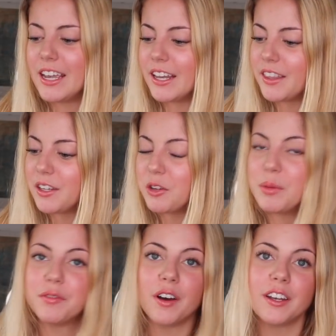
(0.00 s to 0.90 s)
and I think it would
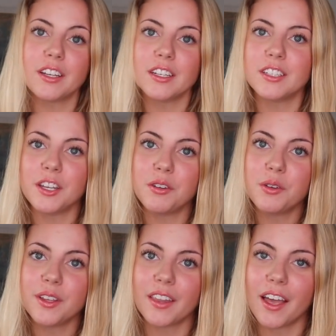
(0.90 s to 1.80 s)
be fun to continue
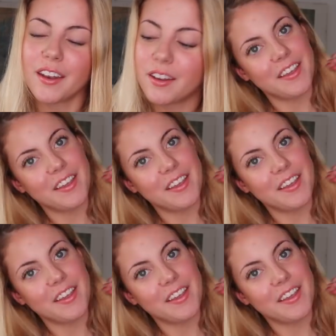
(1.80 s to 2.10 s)
doing that.